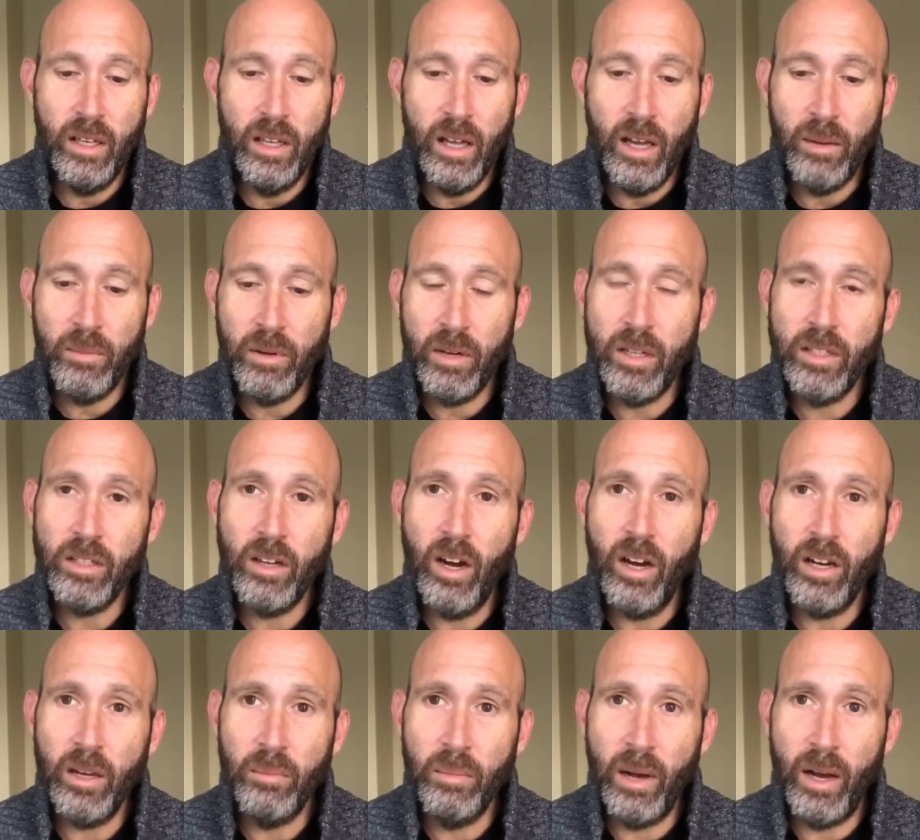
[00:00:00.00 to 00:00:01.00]
I'm going to
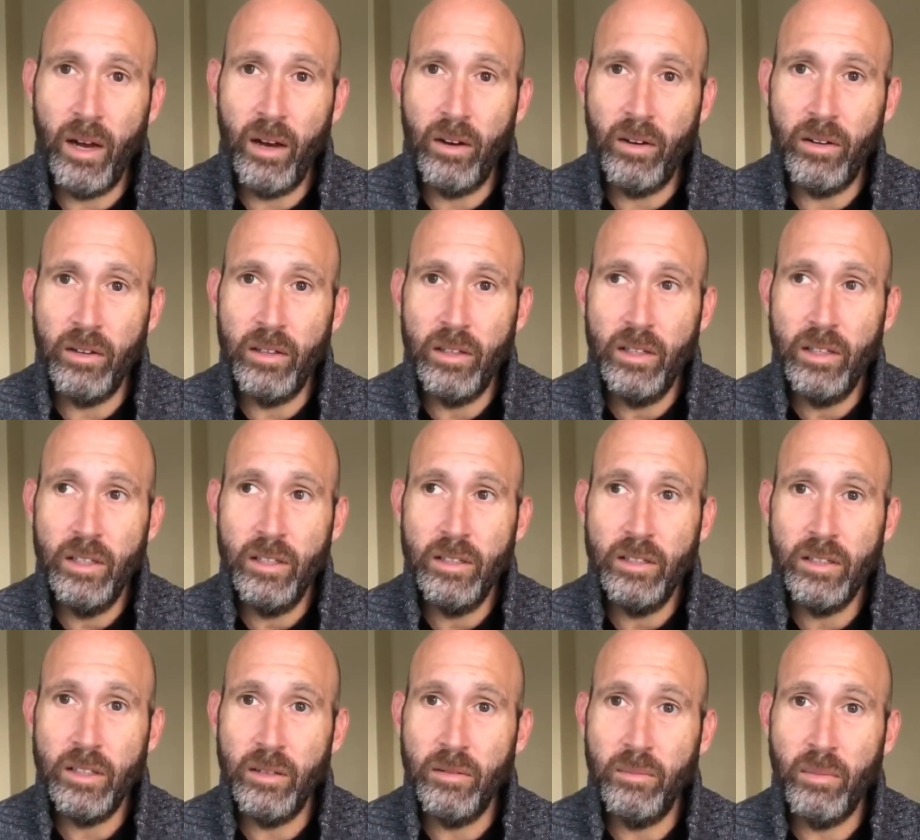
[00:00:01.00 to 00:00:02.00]
talk about
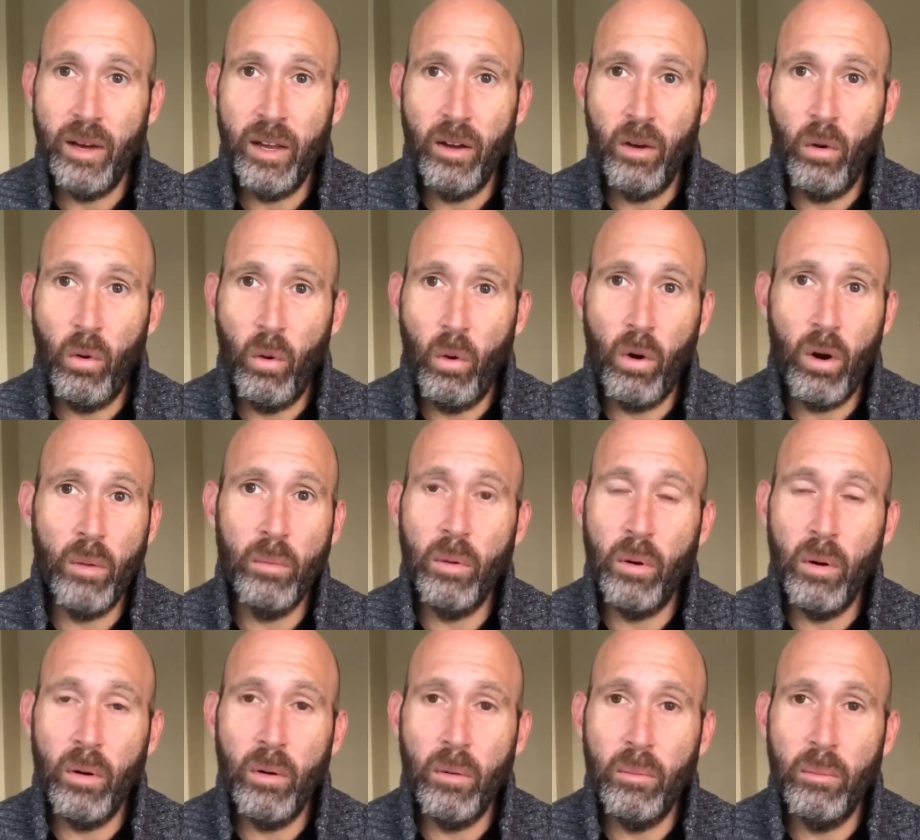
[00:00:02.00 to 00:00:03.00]
some of my
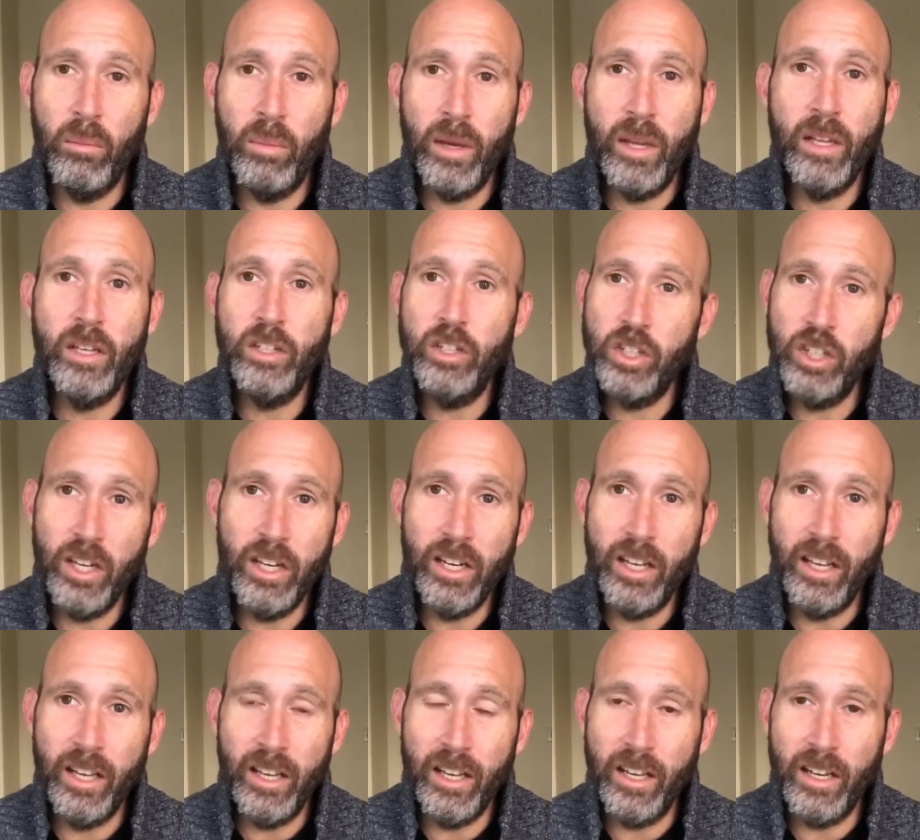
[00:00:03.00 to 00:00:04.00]
horrible binge
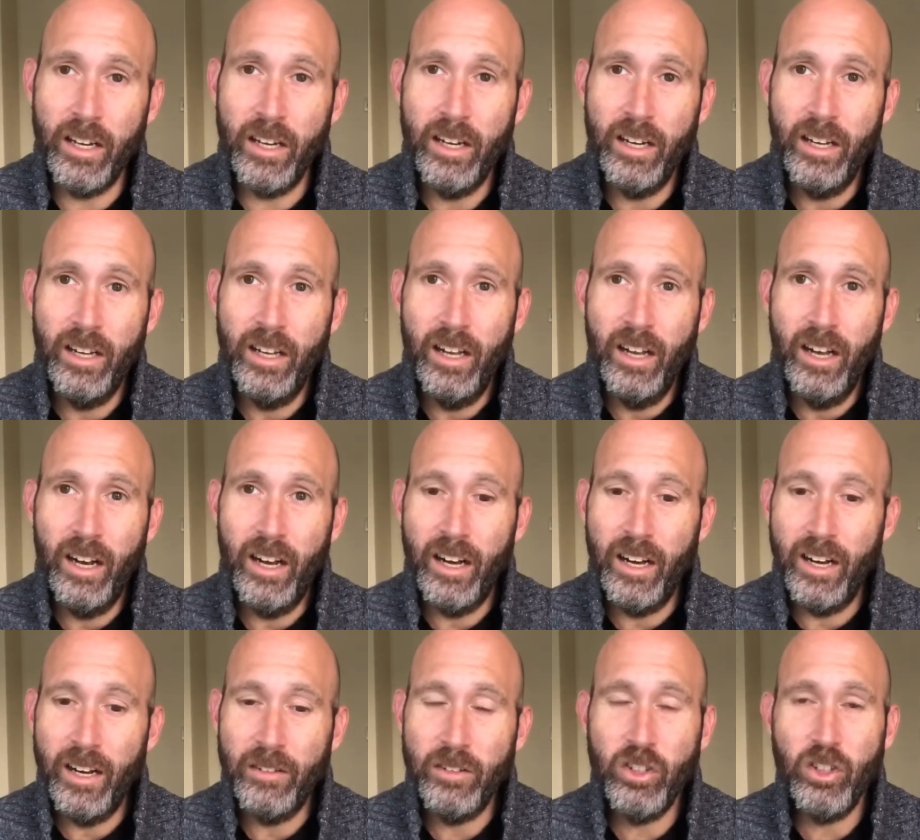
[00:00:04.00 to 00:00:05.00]
eating
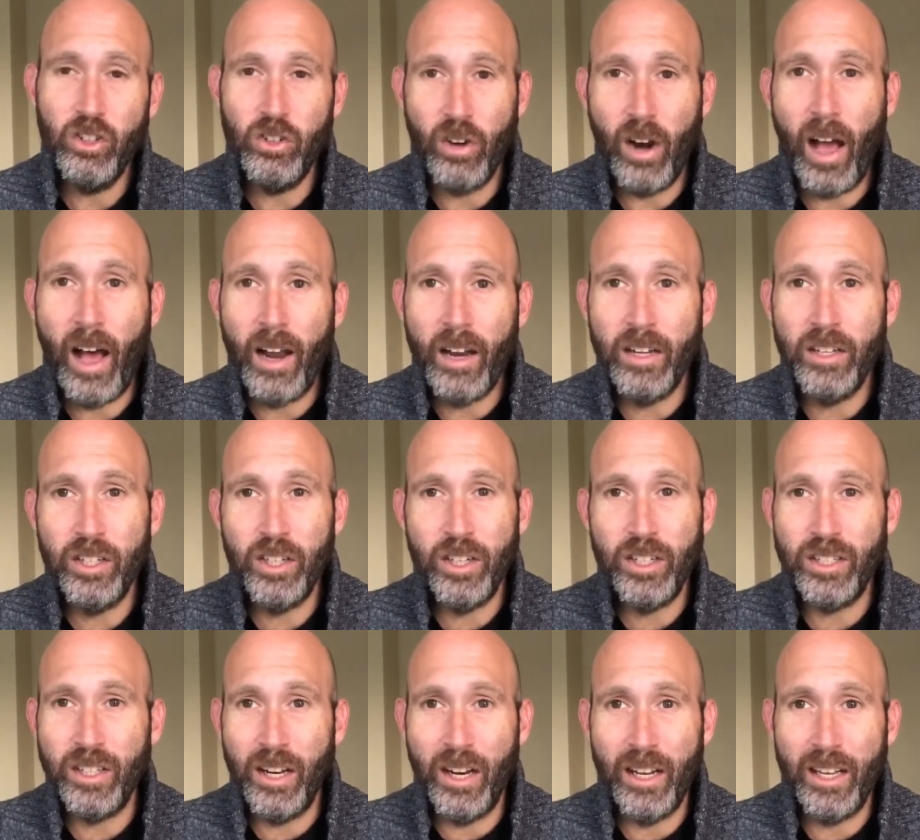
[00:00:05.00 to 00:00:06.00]
uh, strategies
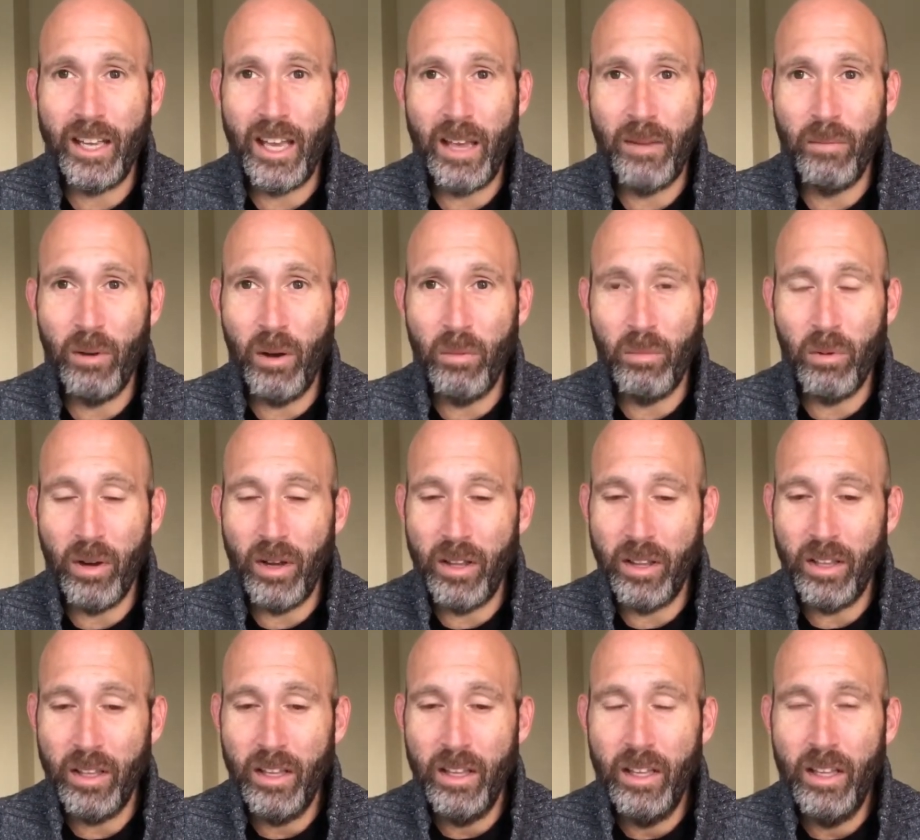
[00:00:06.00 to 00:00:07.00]
that I came up with
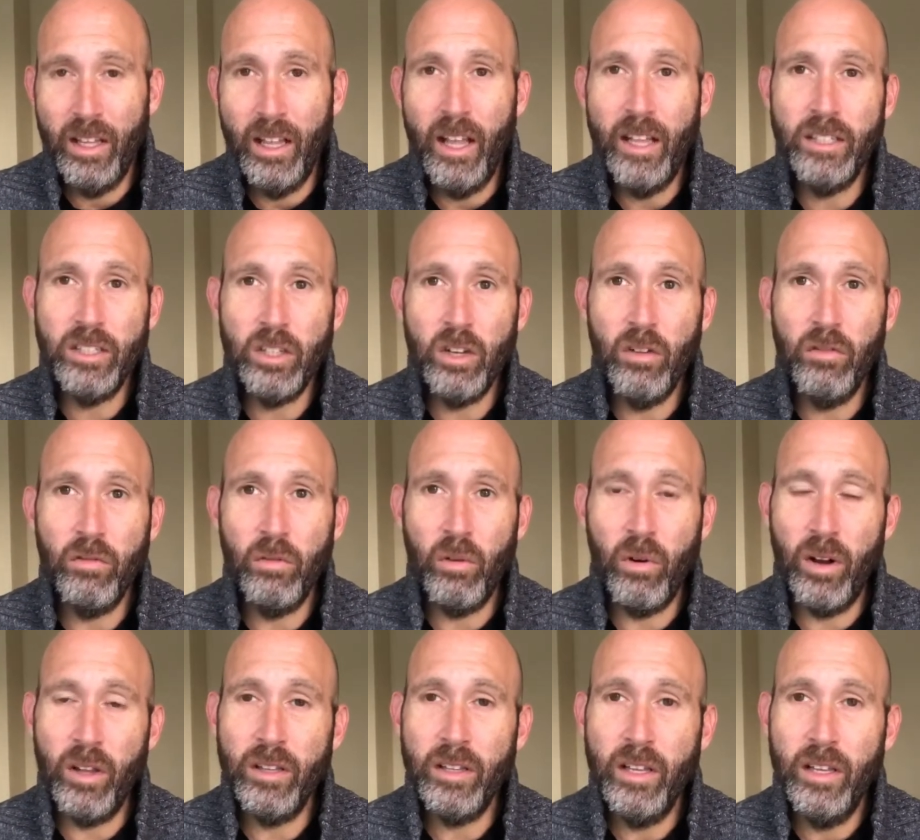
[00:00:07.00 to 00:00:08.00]
and so
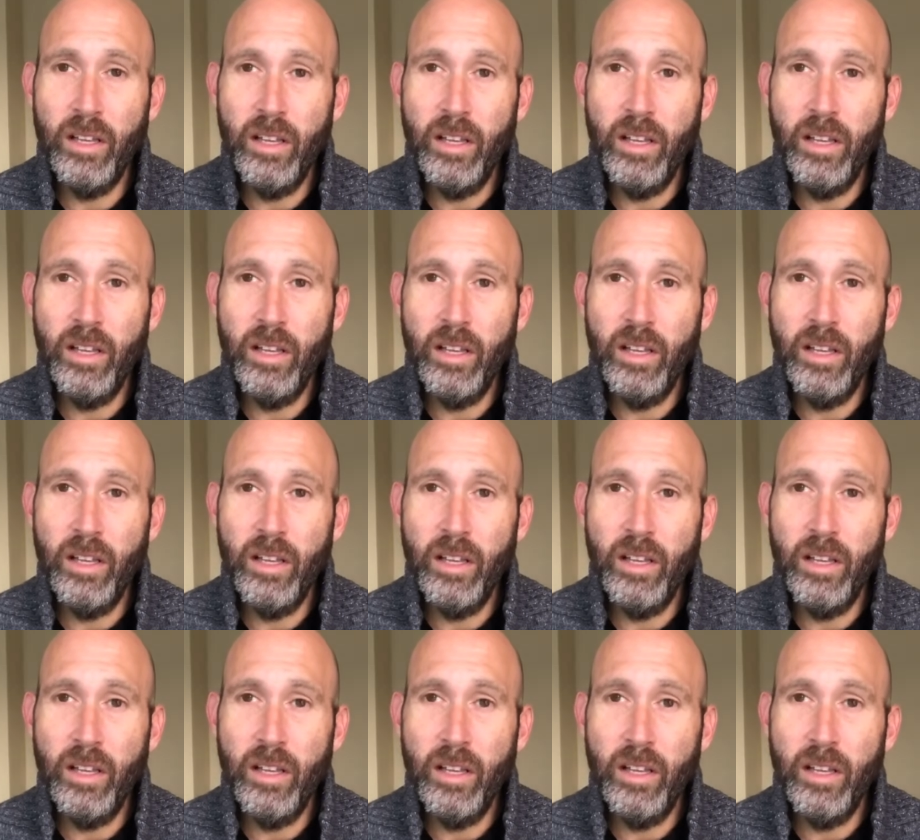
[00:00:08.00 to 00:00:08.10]
forth.